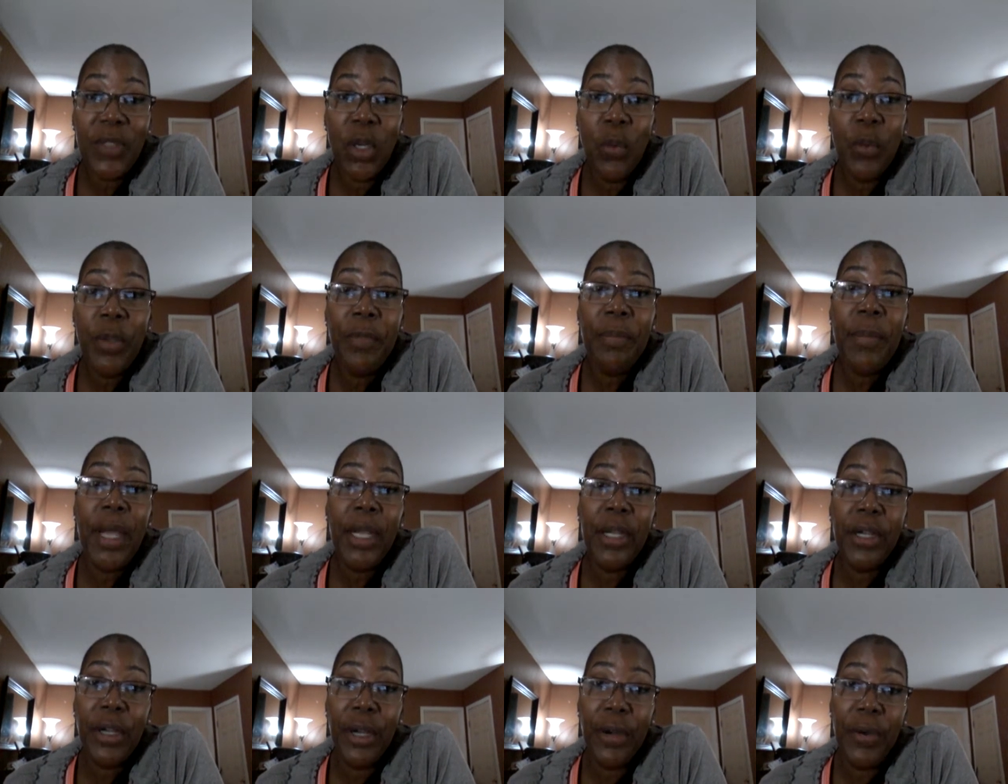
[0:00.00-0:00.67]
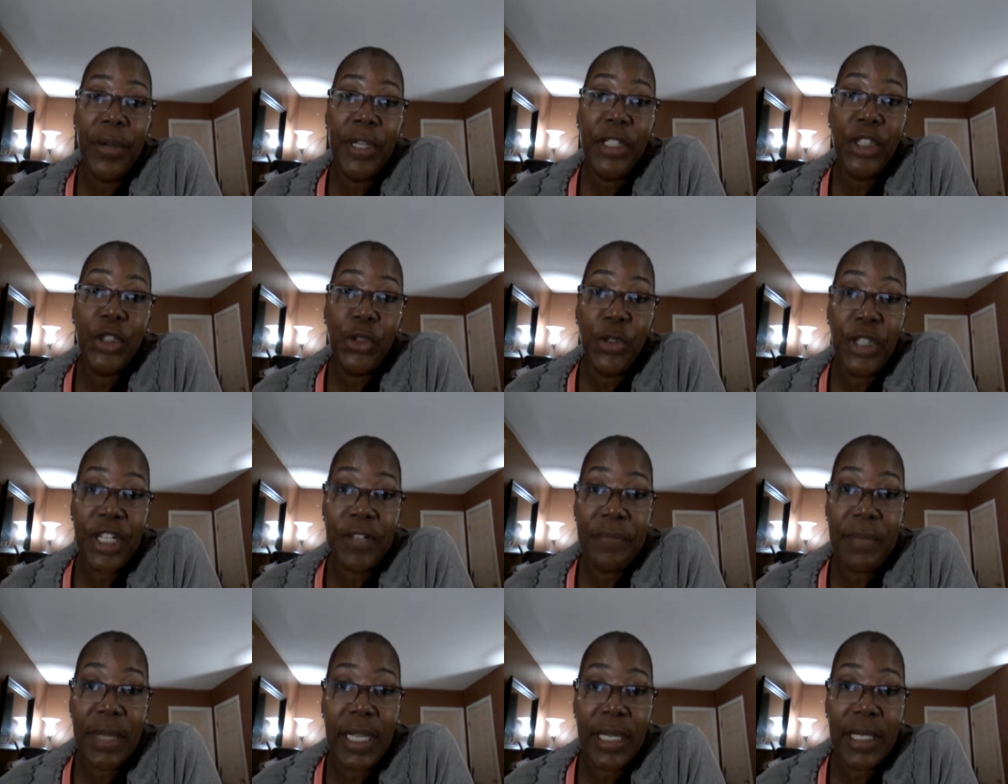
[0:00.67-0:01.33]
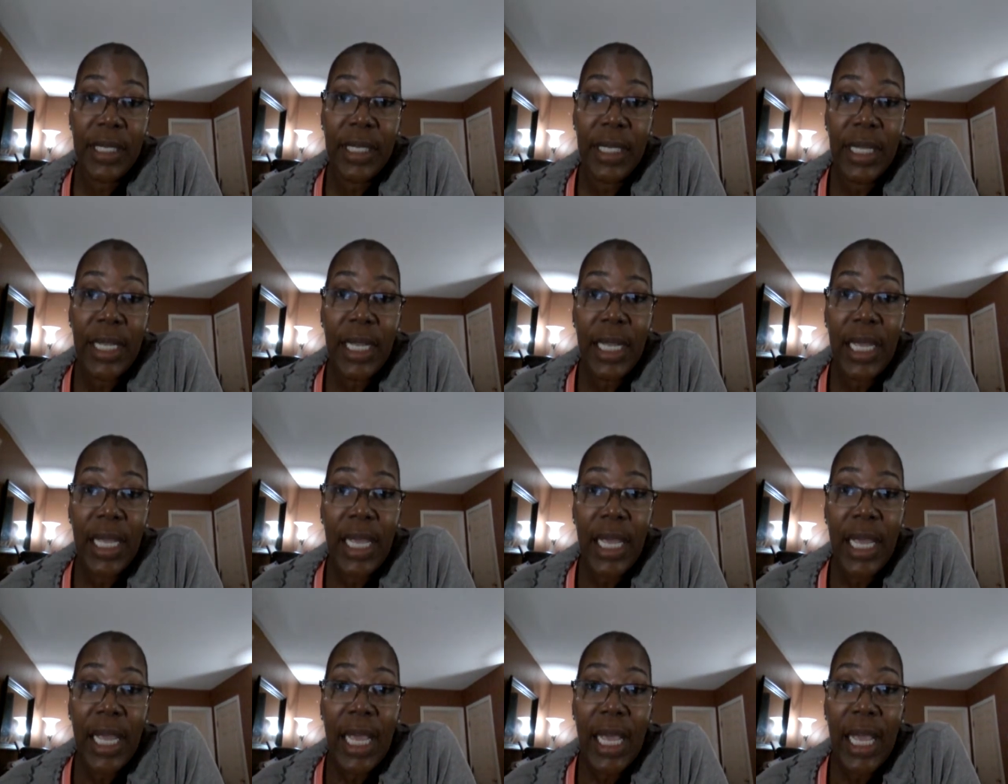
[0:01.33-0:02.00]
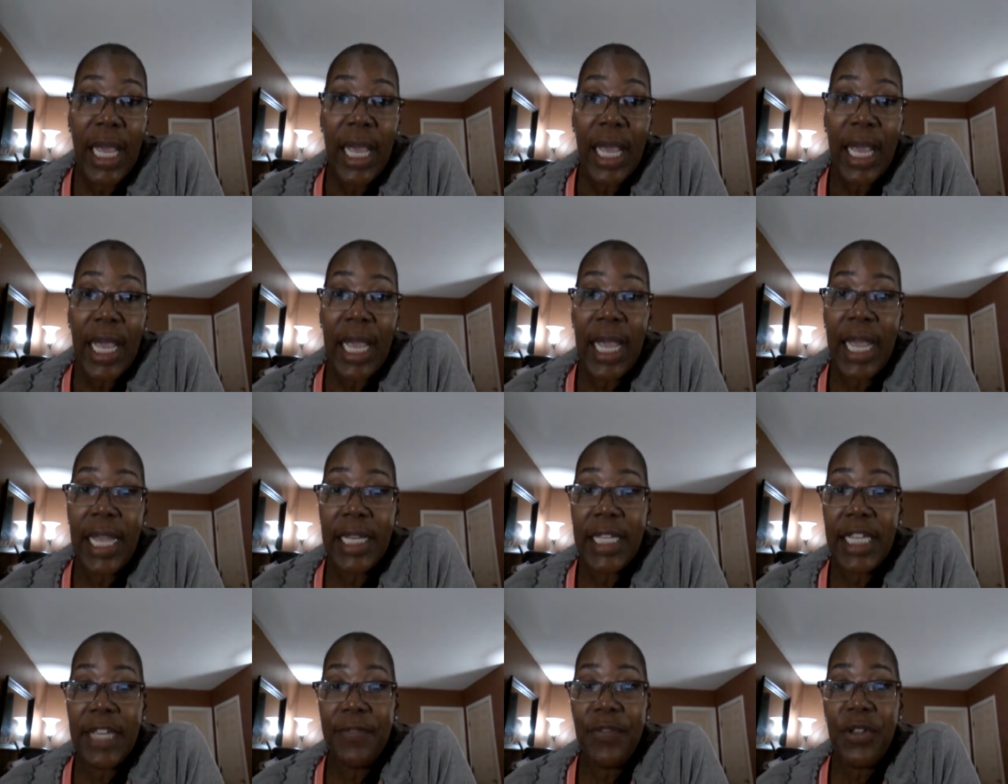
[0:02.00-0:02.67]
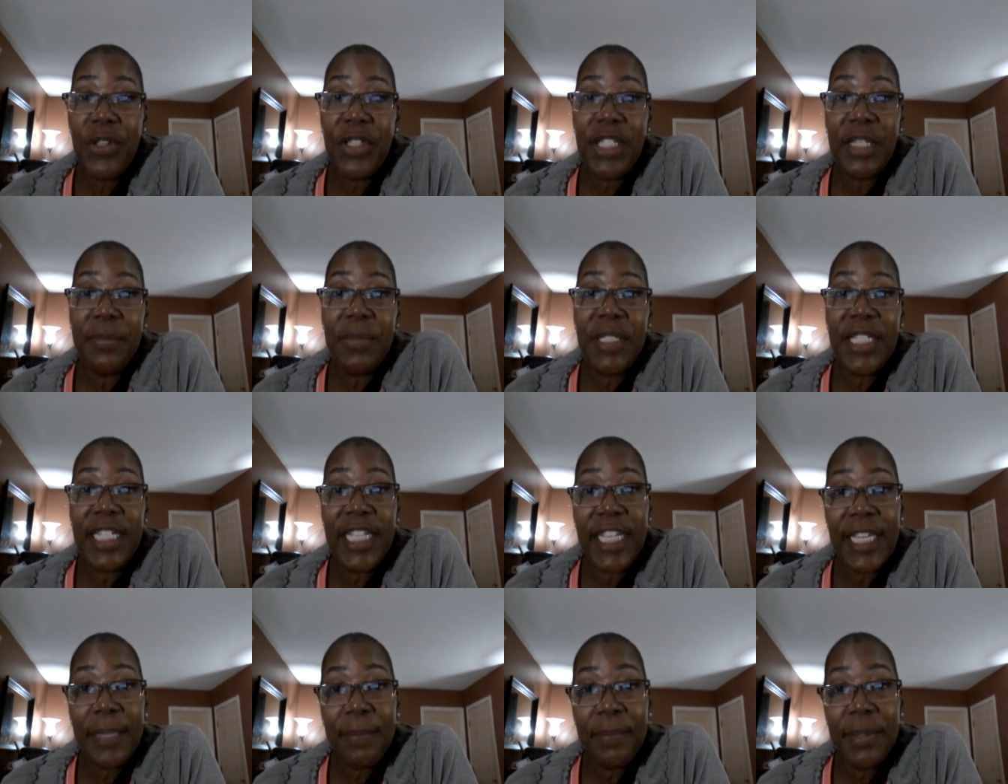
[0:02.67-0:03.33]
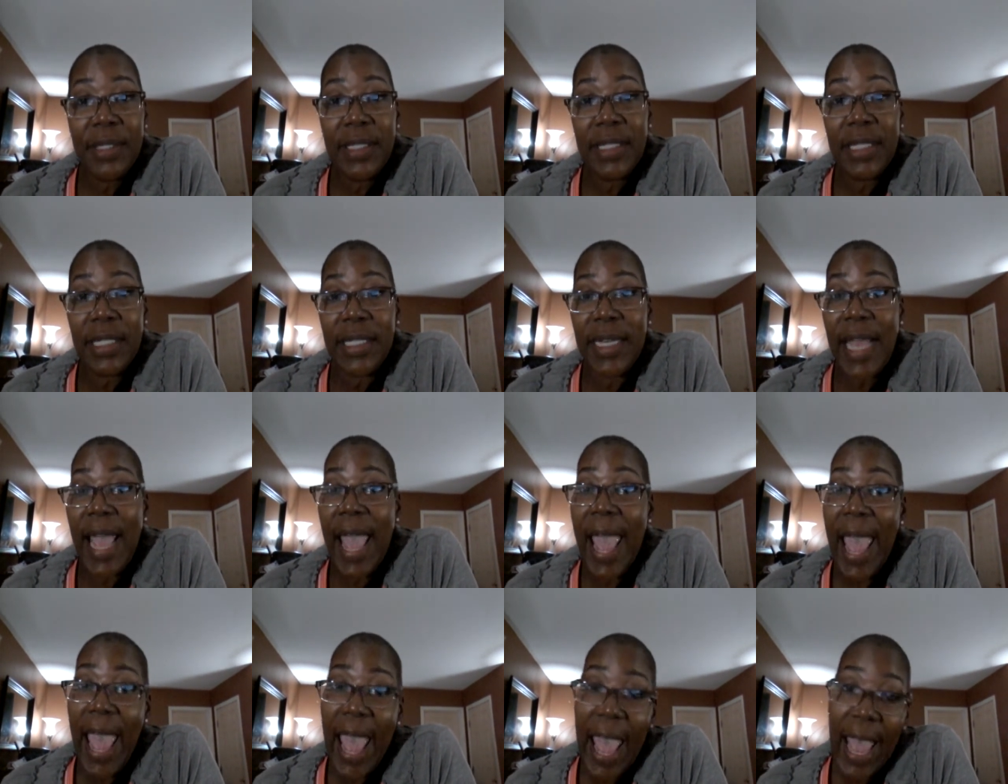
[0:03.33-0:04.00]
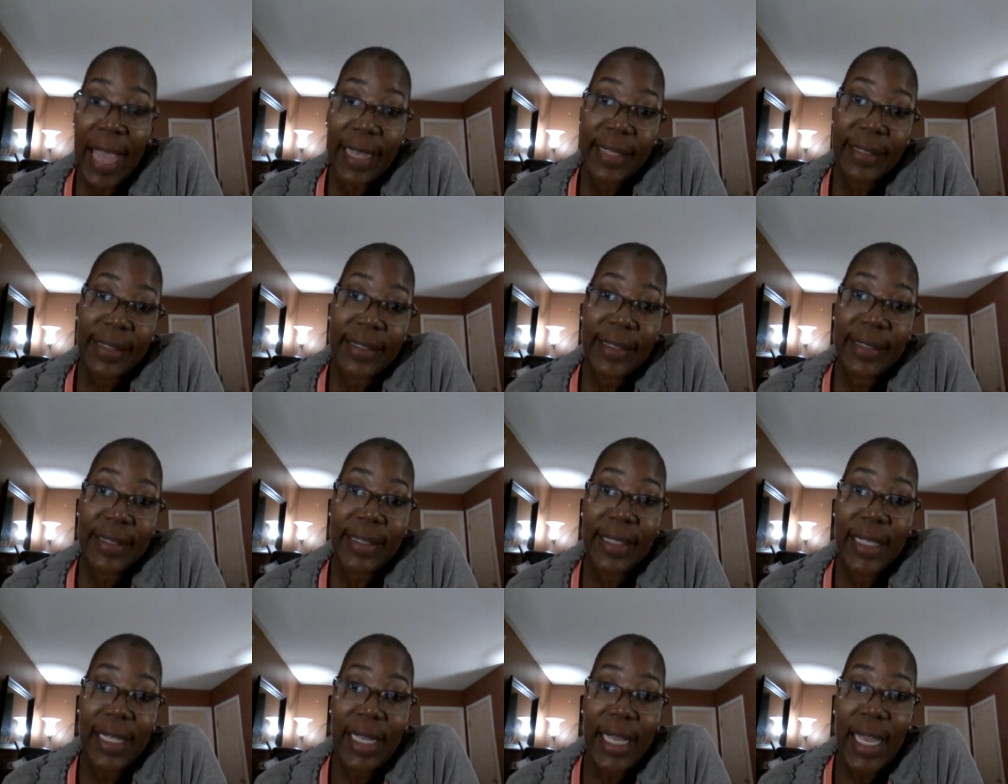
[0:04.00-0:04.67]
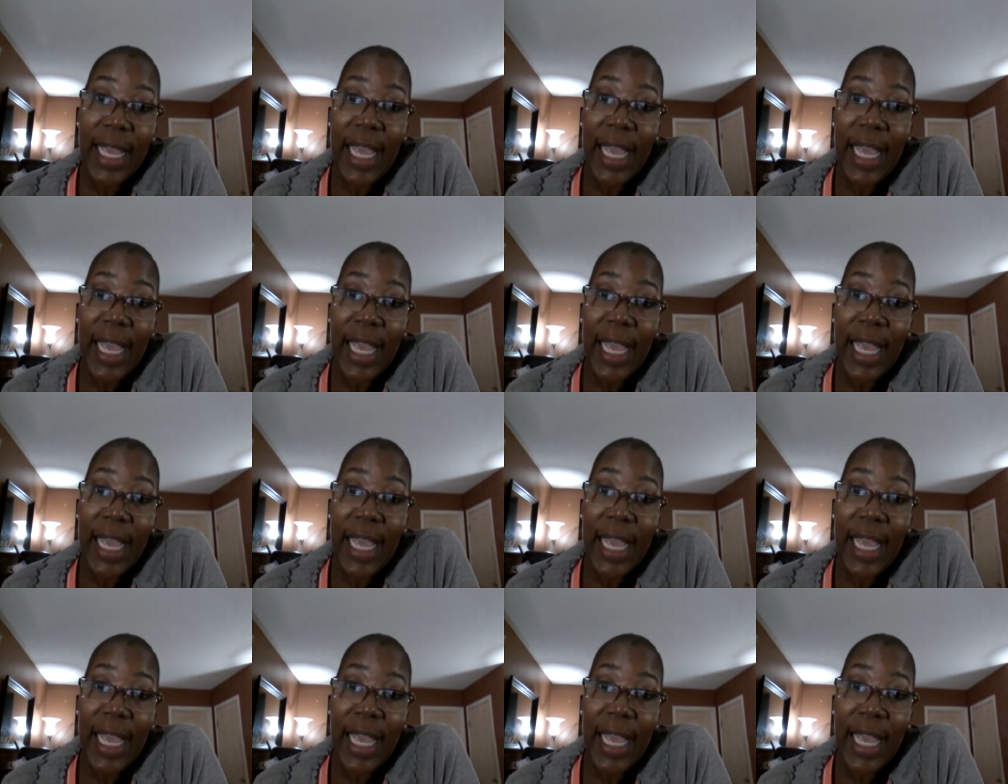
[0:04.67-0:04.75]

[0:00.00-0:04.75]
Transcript: with my current treatment and give you some tips and hacks